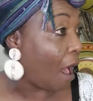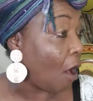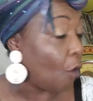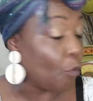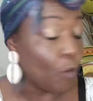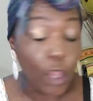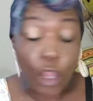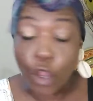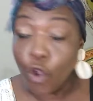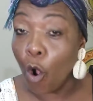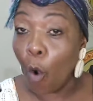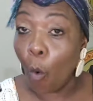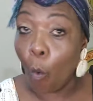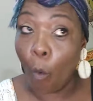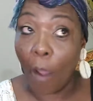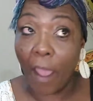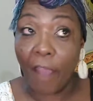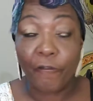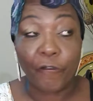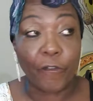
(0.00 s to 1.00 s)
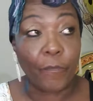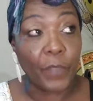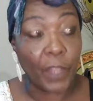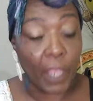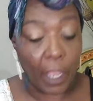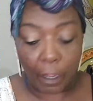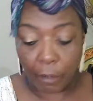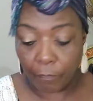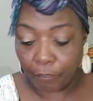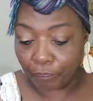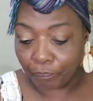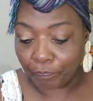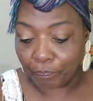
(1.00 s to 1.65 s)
when you're away from there,